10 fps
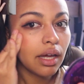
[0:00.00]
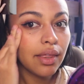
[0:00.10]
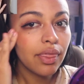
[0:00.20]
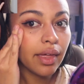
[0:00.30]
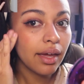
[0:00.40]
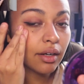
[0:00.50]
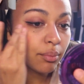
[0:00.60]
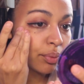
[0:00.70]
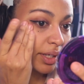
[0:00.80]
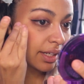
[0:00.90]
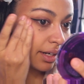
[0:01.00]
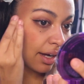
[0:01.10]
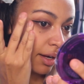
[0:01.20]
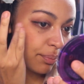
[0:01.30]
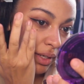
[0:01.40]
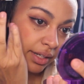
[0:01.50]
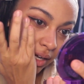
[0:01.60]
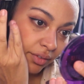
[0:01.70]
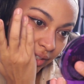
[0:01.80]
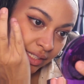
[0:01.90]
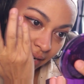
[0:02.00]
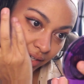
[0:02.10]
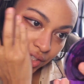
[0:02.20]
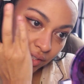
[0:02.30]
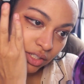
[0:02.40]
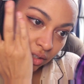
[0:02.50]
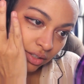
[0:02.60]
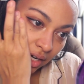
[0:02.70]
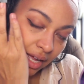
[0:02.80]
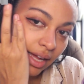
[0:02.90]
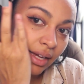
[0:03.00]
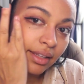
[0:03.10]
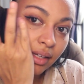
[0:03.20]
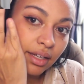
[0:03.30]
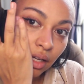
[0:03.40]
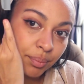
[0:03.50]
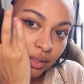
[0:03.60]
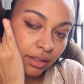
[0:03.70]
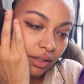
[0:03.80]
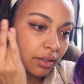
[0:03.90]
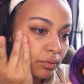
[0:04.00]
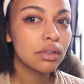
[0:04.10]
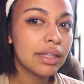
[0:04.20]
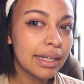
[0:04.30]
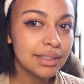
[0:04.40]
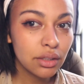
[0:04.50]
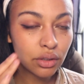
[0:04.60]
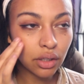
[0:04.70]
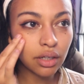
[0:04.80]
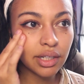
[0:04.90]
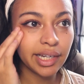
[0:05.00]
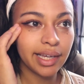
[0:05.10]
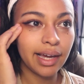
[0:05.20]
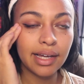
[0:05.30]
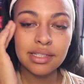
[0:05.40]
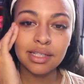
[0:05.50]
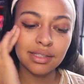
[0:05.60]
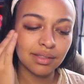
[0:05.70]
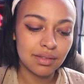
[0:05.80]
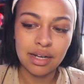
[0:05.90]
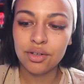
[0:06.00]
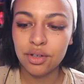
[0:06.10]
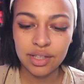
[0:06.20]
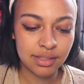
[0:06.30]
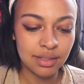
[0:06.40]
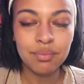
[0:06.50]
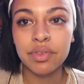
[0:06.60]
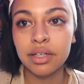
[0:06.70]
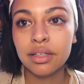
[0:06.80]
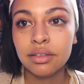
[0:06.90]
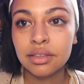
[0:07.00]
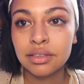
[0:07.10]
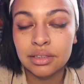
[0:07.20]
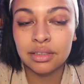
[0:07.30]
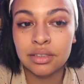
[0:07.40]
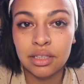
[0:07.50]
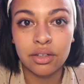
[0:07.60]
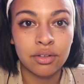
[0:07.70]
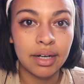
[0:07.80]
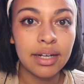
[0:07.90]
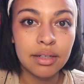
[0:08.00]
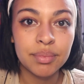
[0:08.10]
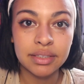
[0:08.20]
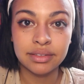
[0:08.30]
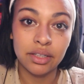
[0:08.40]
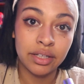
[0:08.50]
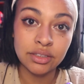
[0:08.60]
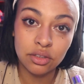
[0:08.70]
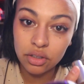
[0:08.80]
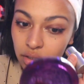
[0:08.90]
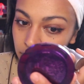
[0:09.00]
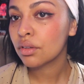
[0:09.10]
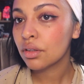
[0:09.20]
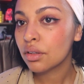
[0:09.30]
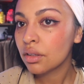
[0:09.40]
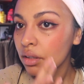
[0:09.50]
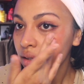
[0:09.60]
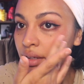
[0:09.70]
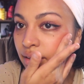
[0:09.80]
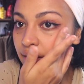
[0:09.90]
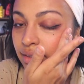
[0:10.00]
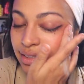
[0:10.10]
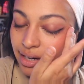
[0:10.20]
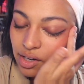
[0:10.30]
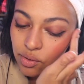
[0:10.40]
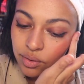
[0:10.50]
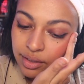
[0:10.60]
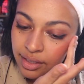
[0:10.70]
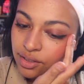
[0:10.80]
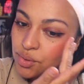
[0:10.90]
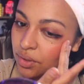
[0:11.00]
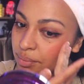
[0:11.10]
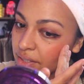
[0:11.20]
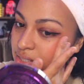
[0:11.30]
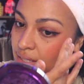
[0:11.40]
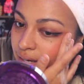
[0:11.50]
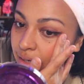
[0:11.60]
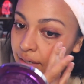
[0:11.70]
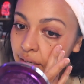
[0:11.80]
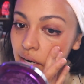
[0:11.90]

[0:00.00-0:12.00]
and then bring it up and kind of attach it to her eye like up here. That's a look, I guess. That's, I don't know, that's something. It's not great, but it's a look. Now, here's what I'm gonna say.